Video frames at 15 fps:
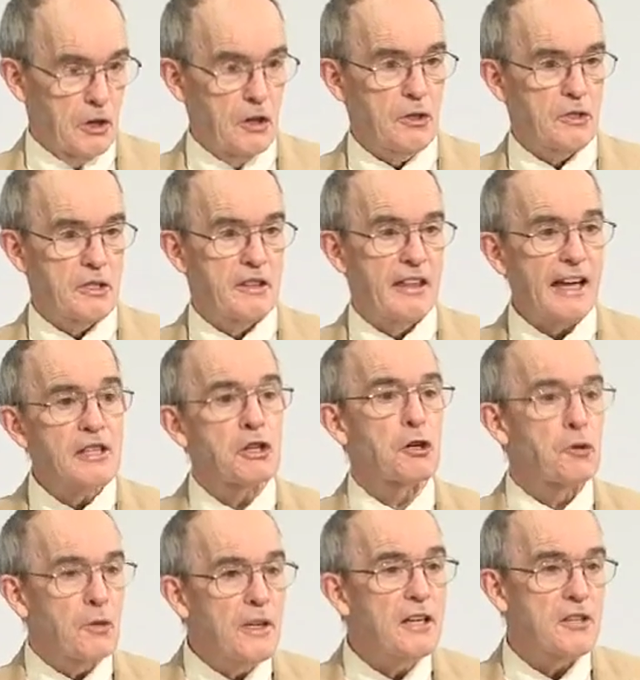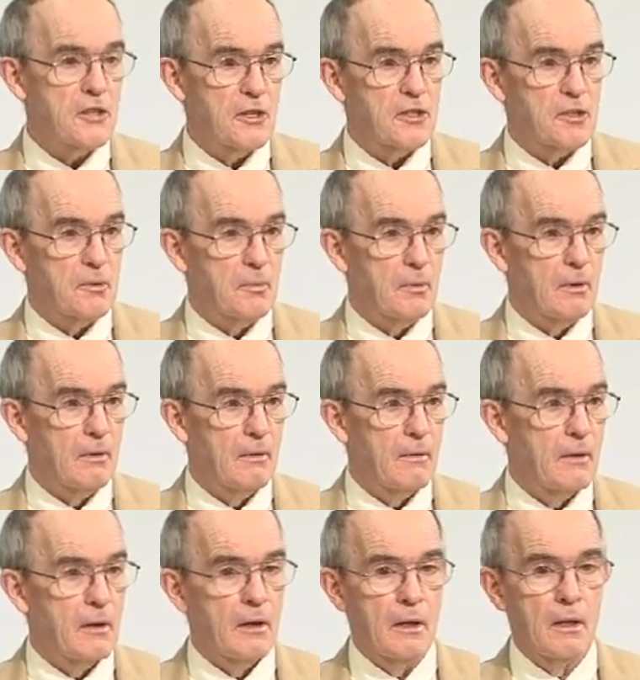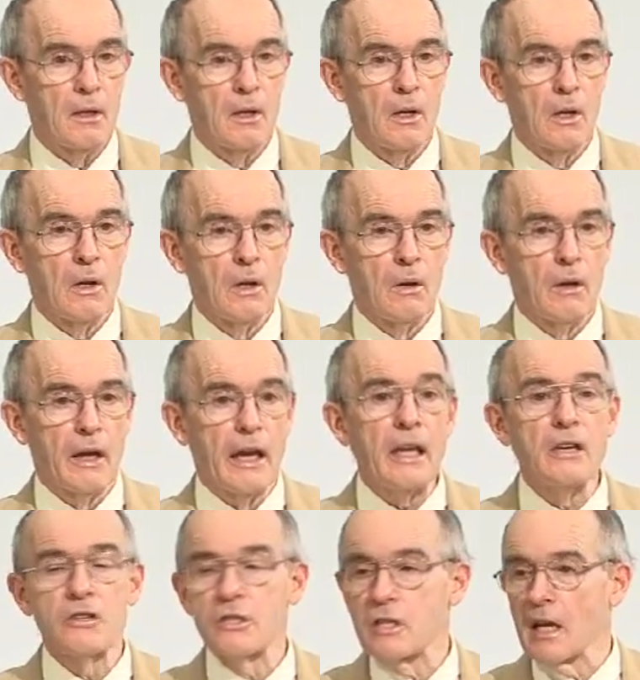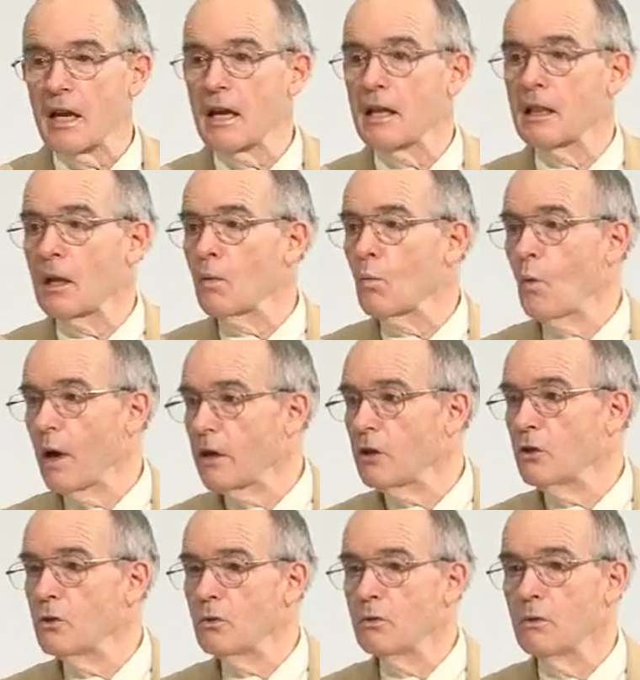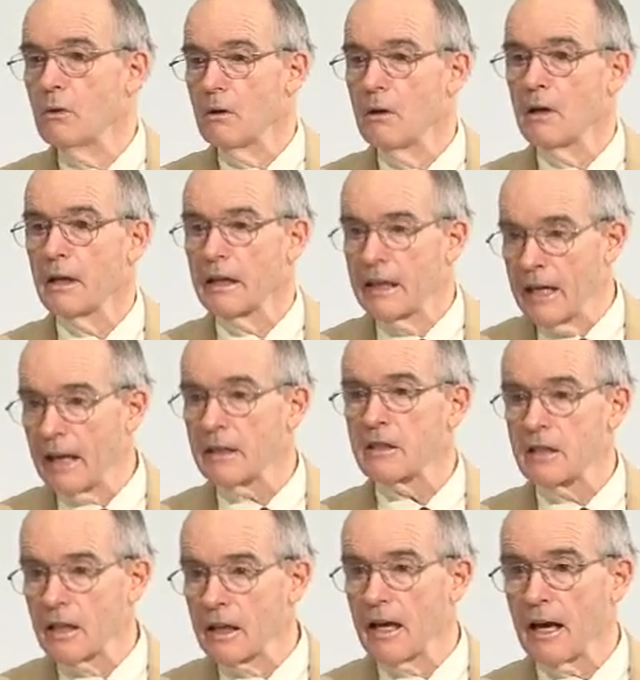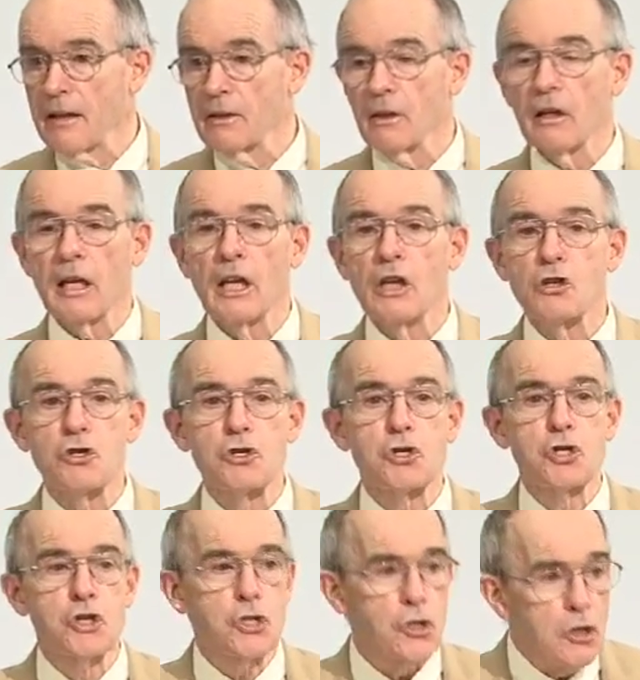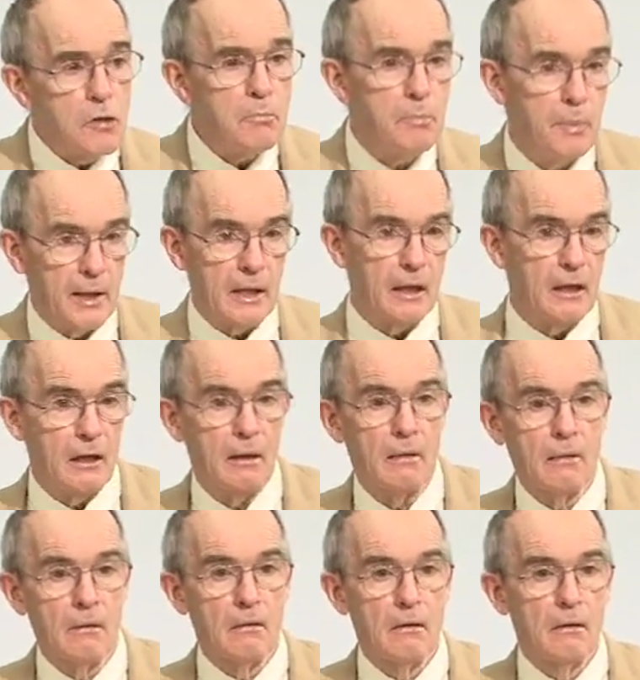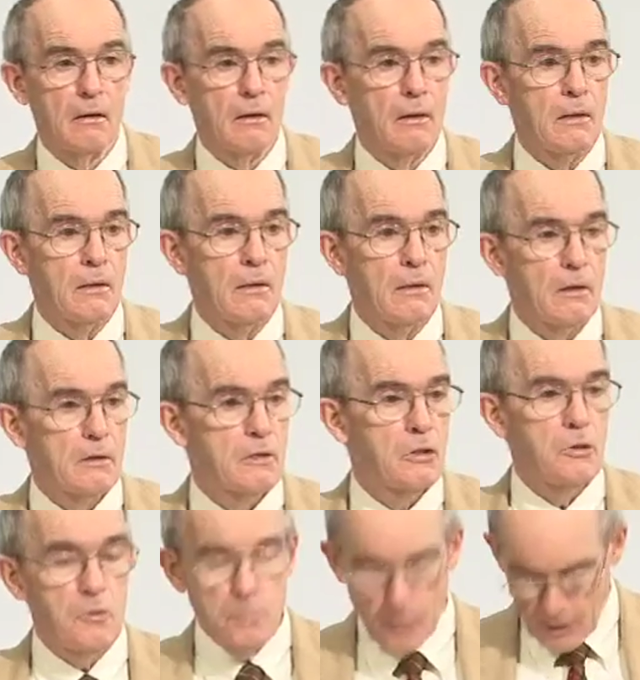you notice that's a criticism. He is saying that when you get together, it should be to